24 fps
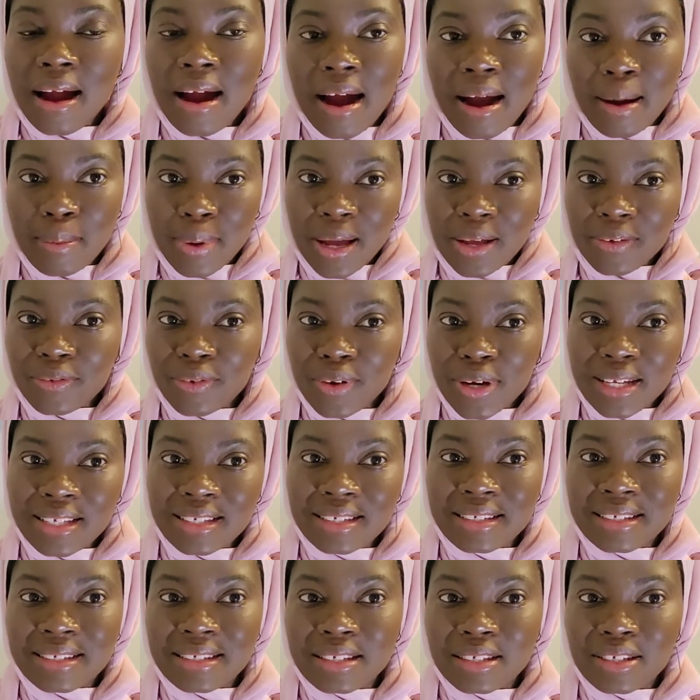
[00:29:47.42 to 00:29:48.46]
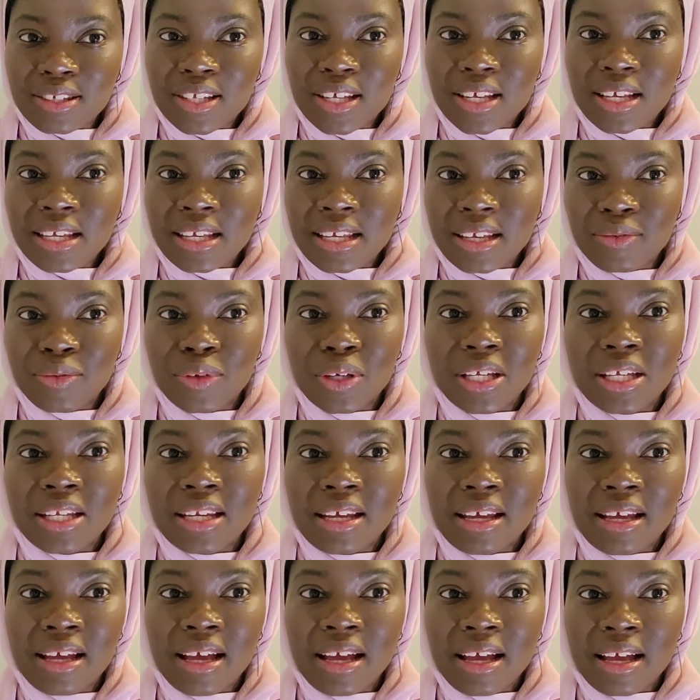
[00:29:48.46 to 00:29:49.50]
are my friends
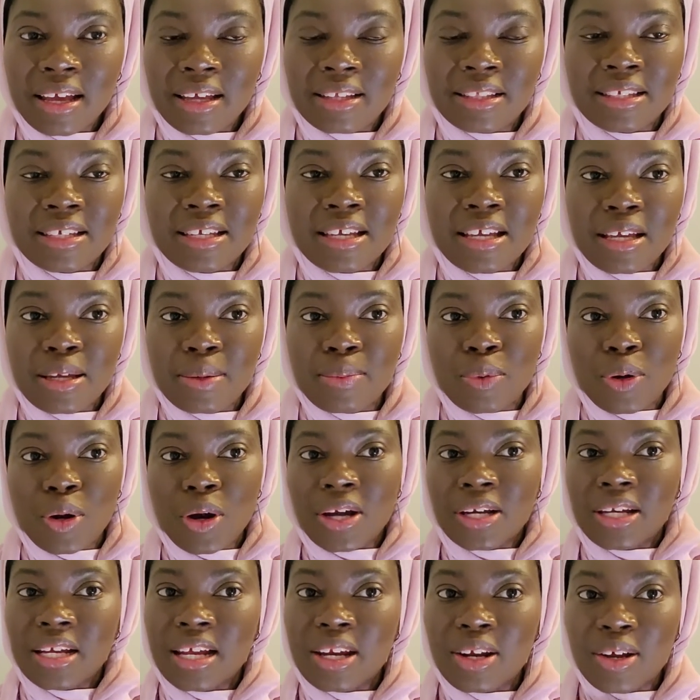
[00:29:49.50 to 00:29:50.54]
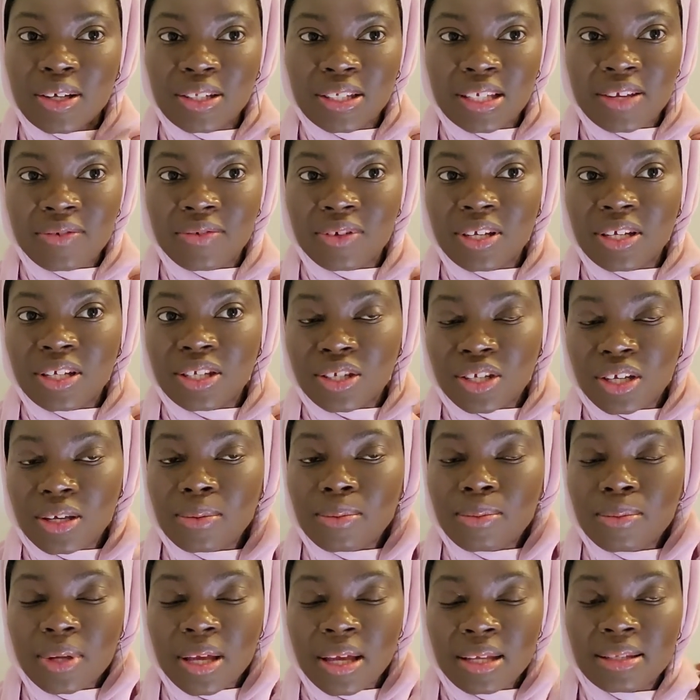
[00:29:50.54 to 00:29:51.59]
giving a tip, or are they not giving a
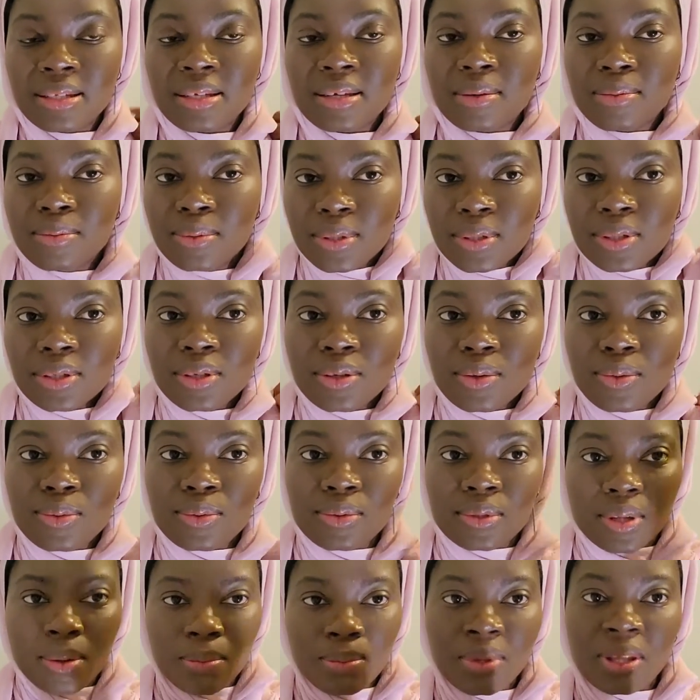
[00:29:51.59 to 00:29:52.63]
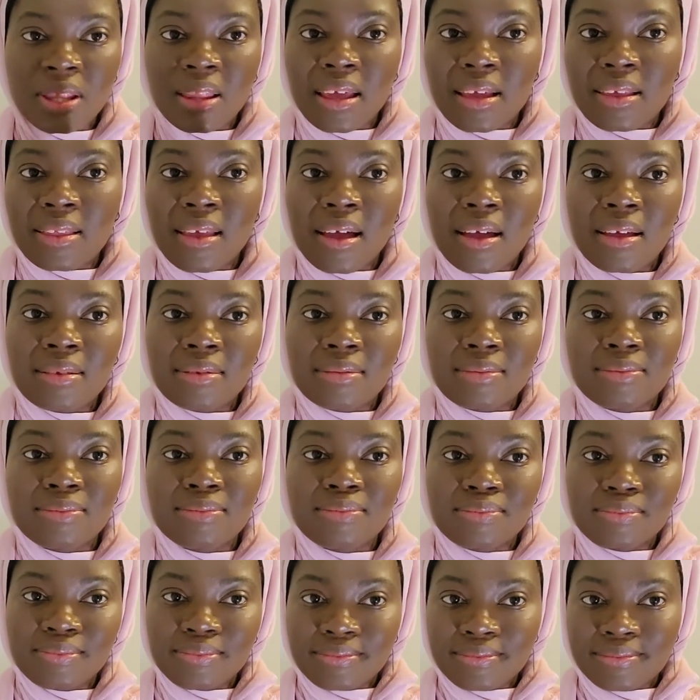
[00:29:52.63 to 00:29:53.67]
tip, you know, something like that.
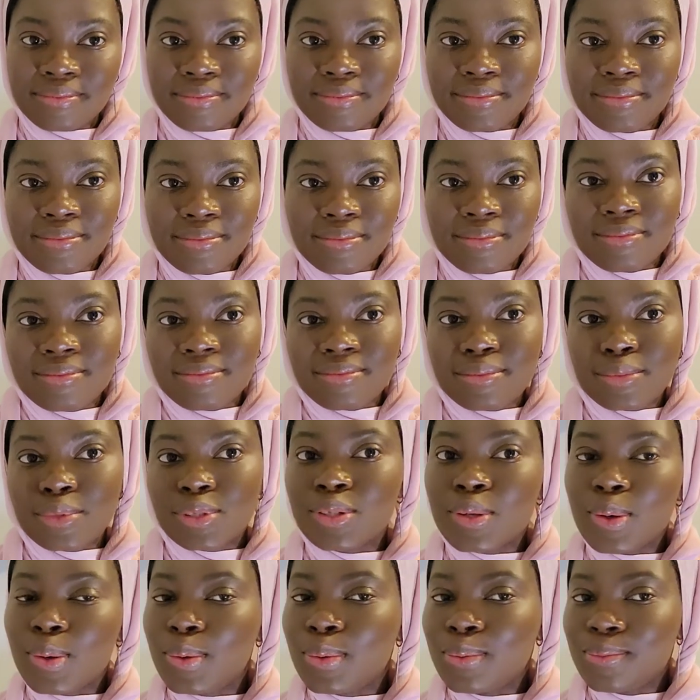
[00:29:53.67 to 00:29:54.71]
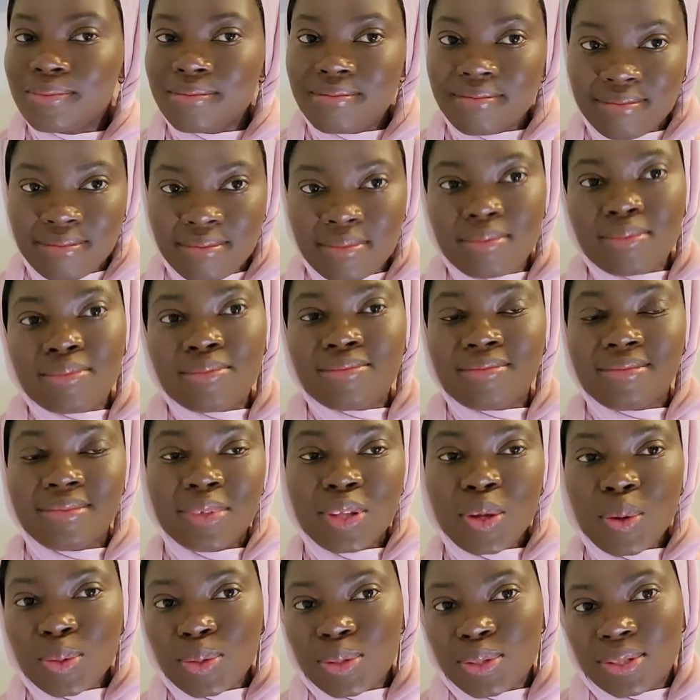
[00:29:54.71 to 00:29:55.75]
So
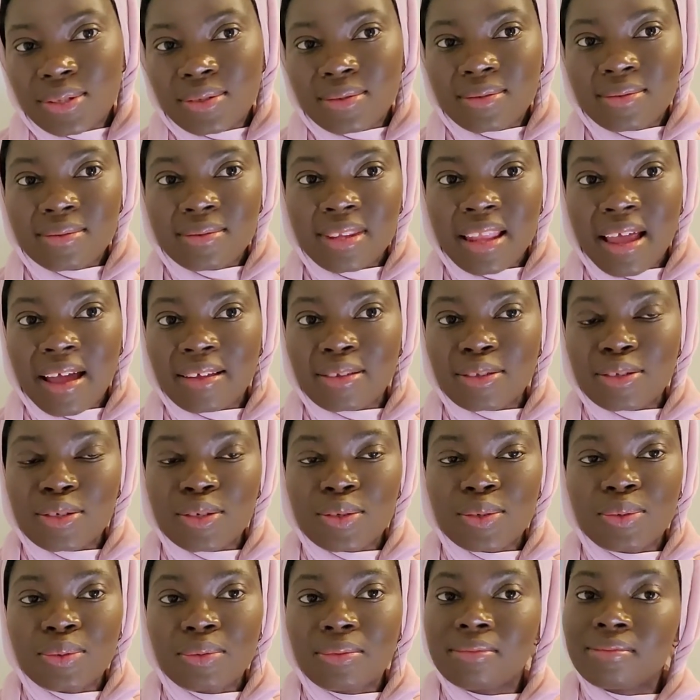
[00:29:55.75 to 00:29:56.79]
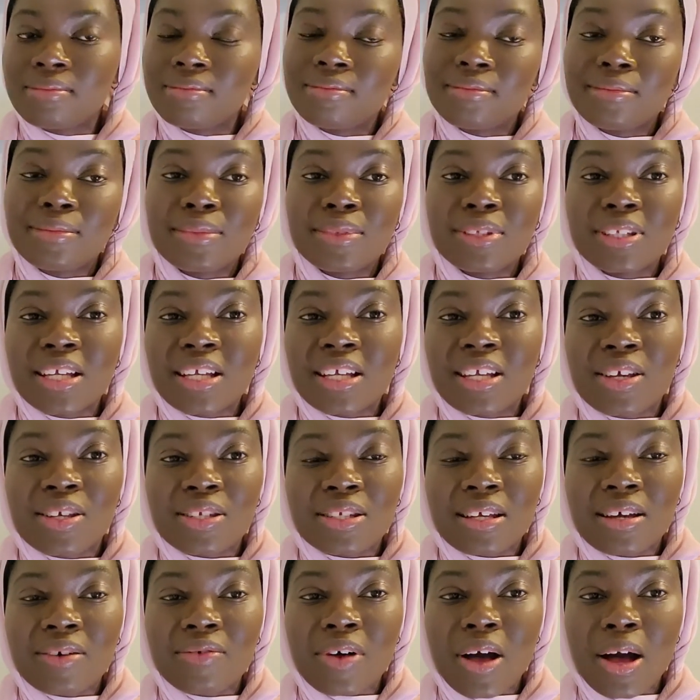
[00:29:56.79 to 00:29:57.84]
note that too. Take
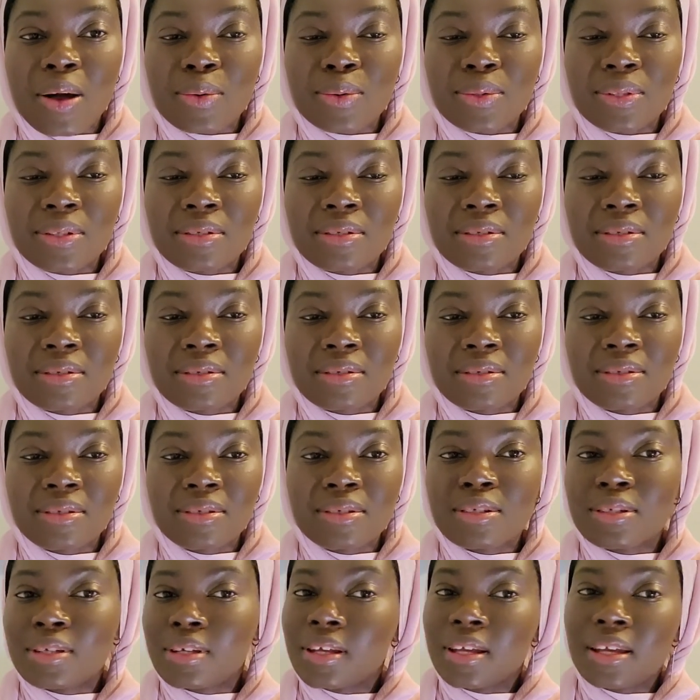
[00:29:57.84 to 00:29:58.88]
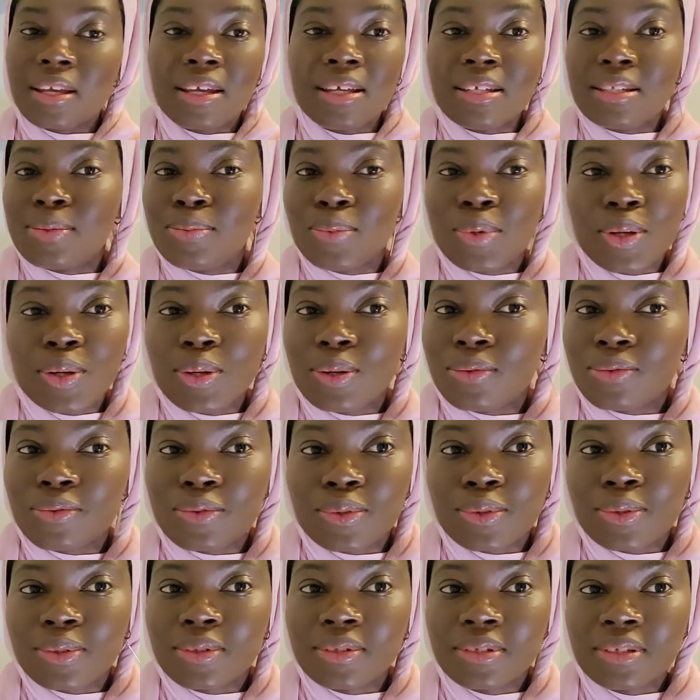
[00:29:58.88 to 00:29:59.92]
yourself out. It's
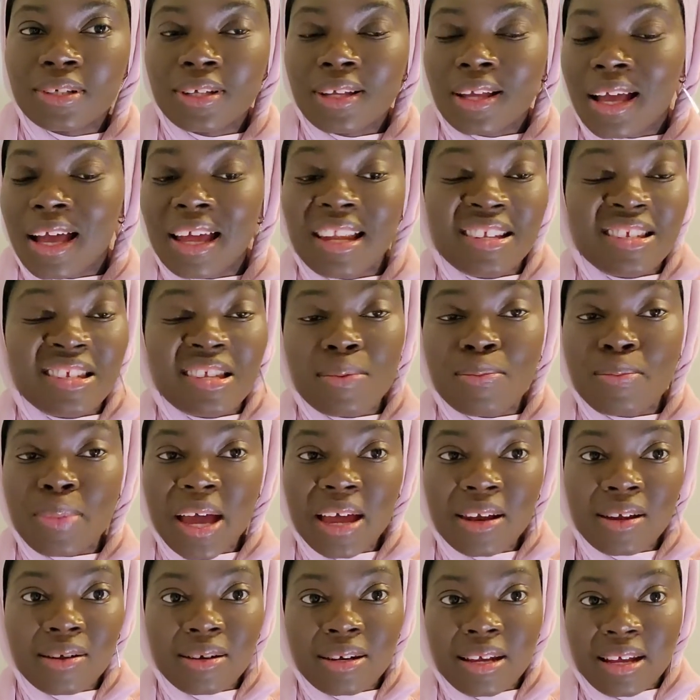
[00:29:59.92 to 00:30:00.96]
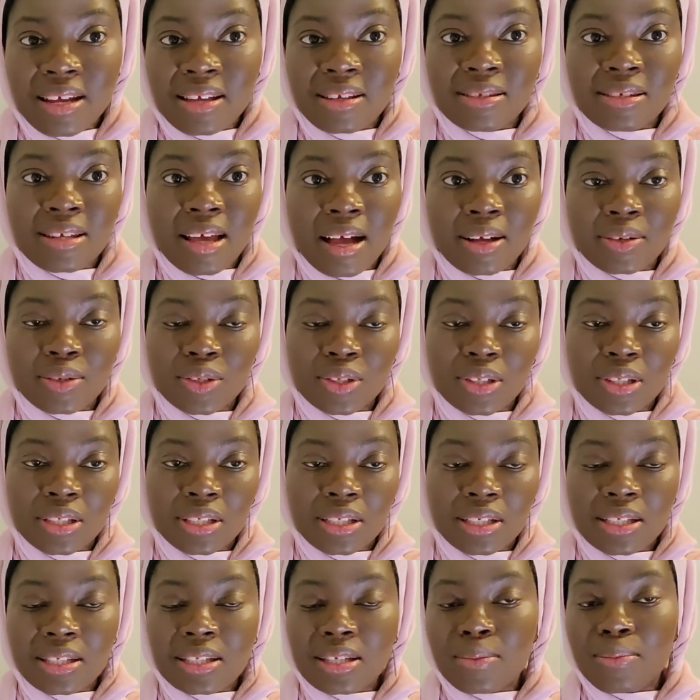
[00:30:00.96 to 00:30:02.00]
beautiful. And it's a better date, actually.
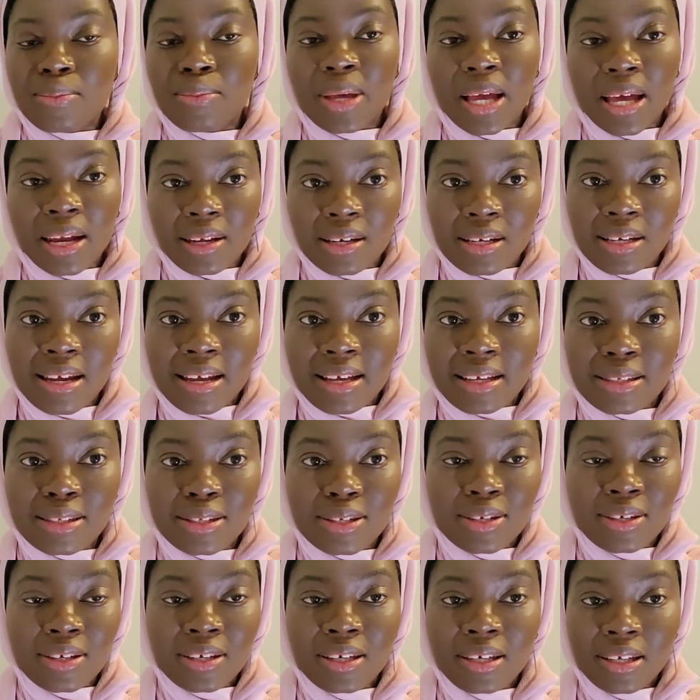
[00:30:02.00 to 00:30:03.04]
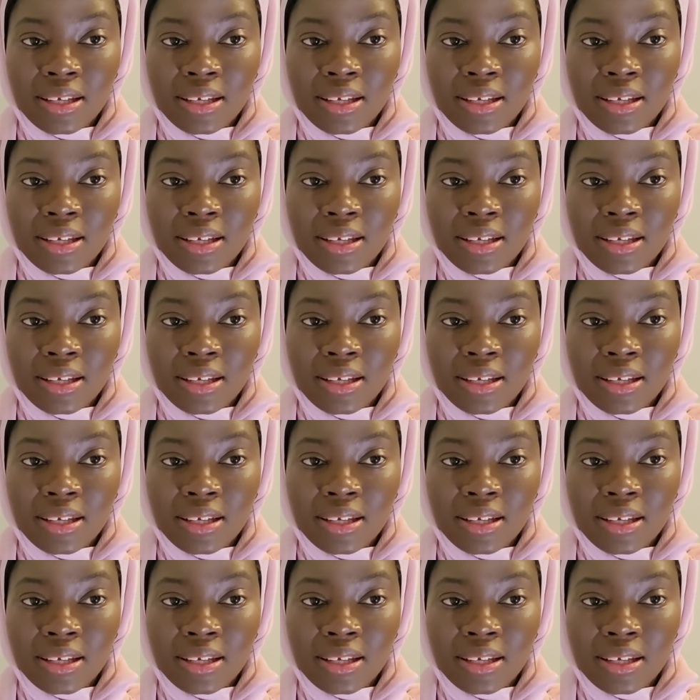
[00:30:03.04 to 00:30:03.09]
It's a better date.